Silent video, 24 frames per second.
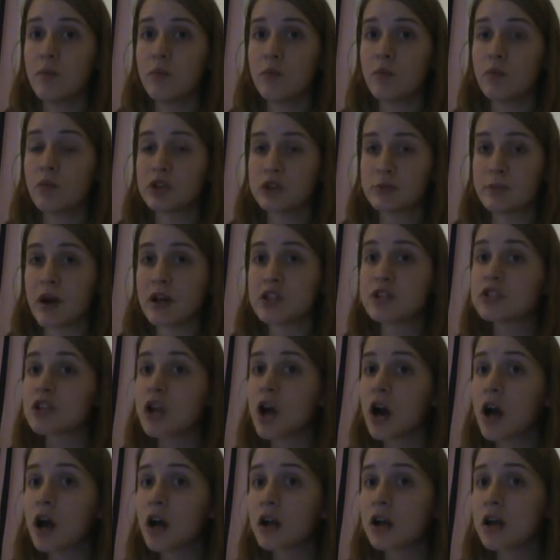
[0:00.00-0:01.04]
response
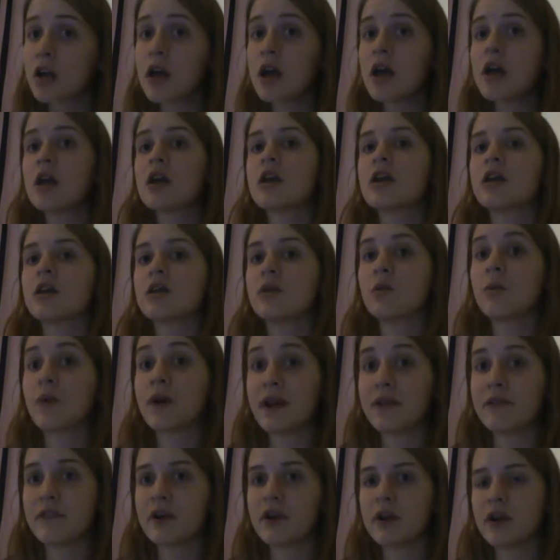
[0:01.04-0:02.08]
dog,
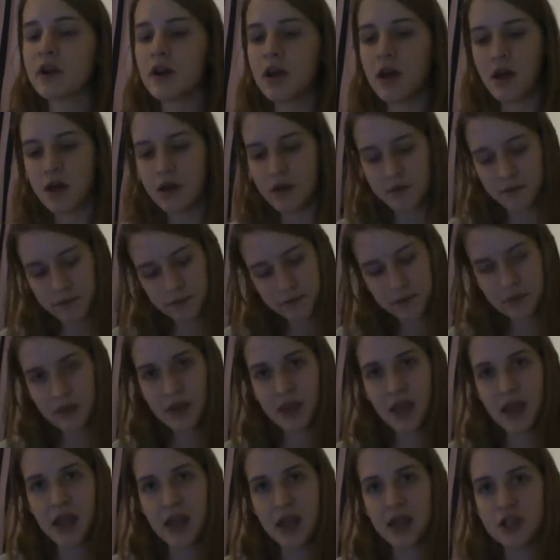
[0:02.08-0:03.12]
whatever.
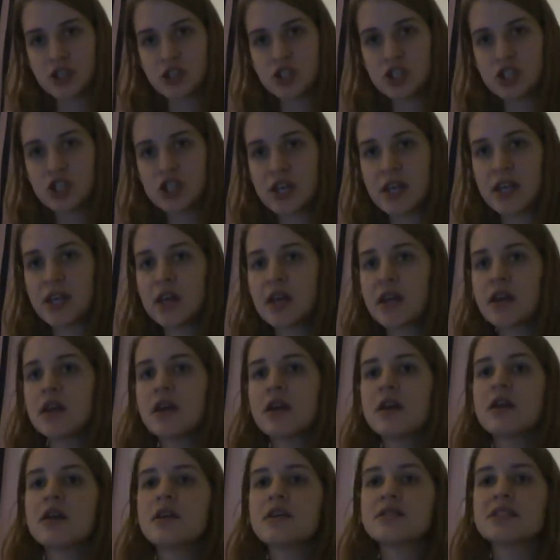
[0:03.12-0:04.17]
And she
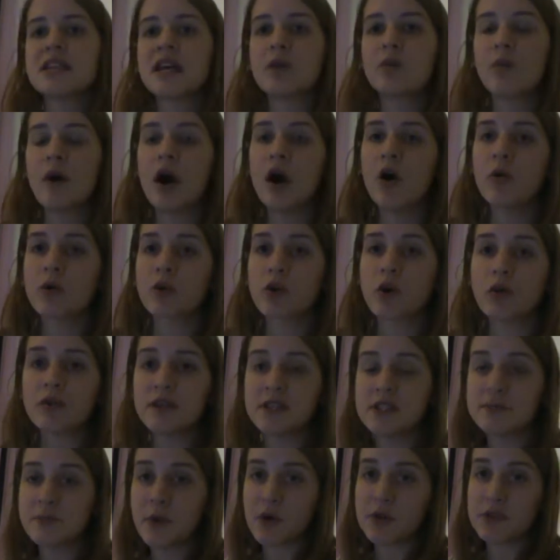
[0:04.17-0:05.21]
said, well, we're only
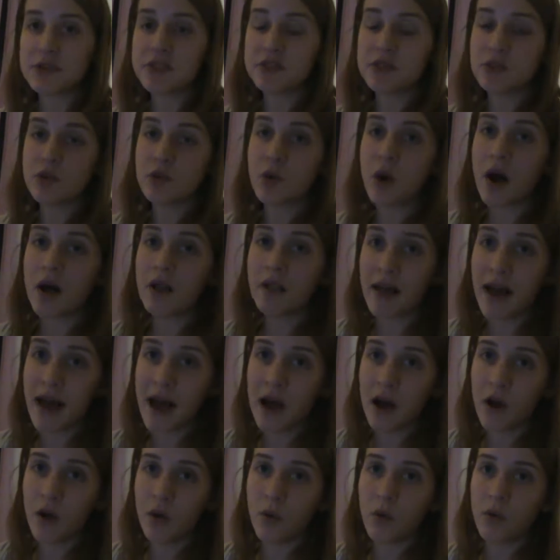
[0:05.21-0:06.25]
supposed to
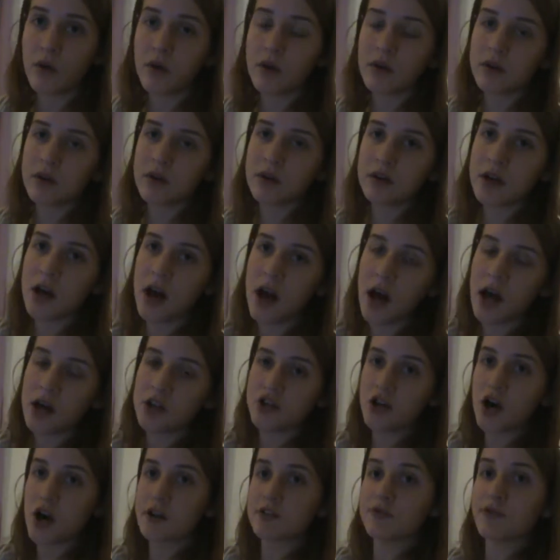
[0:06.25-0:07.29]
allow guide
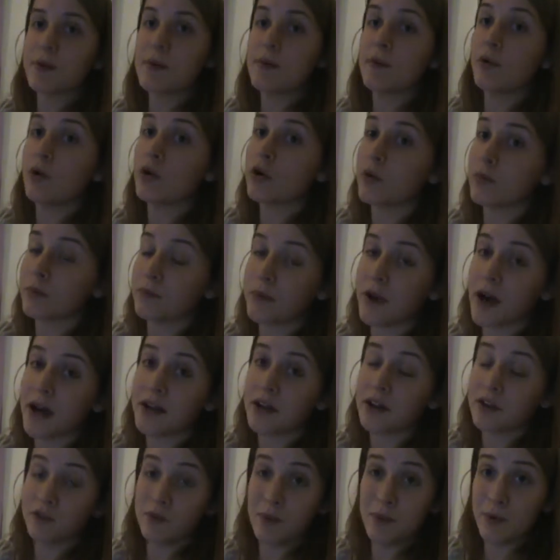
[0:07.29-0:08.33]
dogs for people
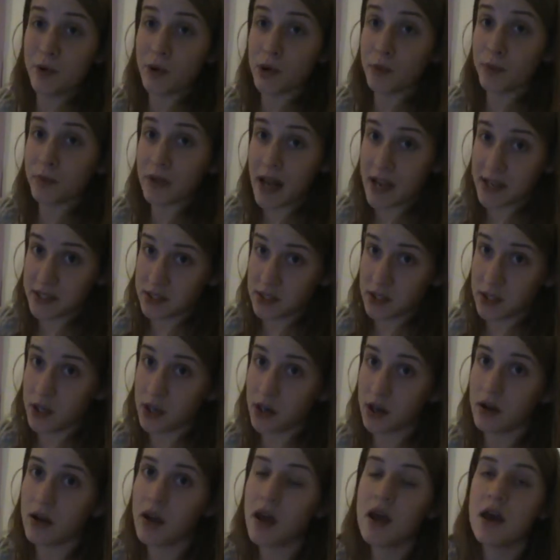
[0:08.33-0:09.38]
who are blind in
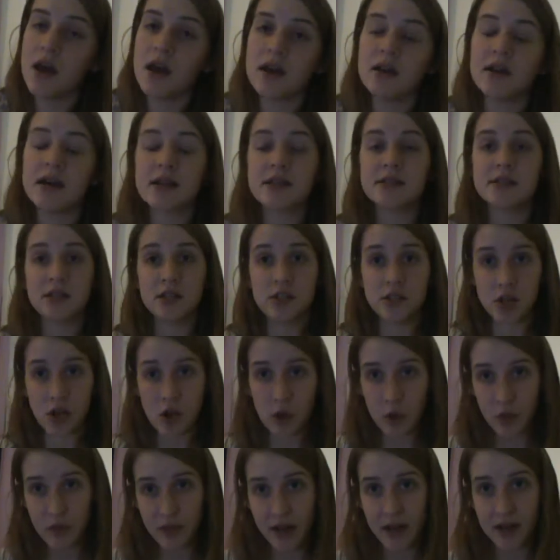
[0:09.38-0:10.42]
here. And I said,
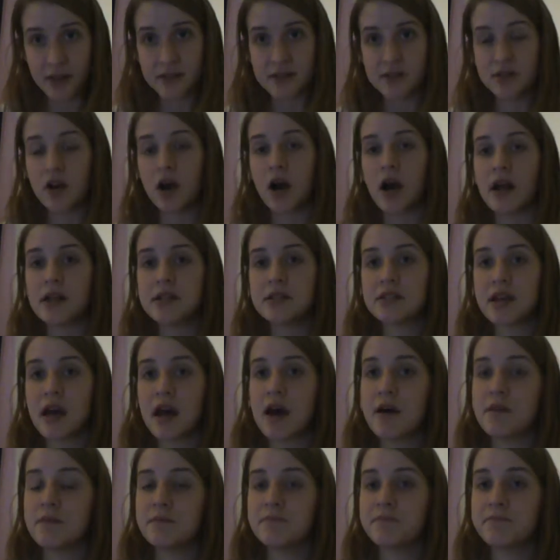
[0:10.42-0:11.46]
no, that is not
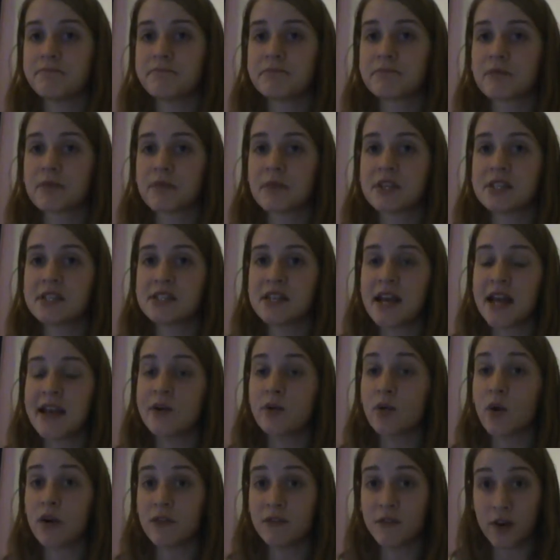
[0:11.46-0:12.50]
state
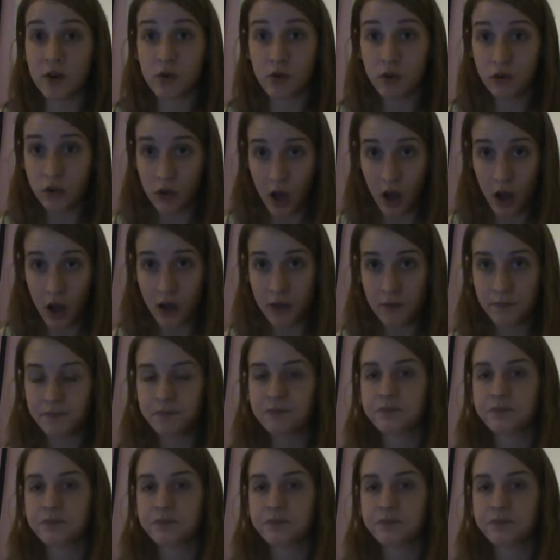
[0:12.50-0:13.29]
or federal law.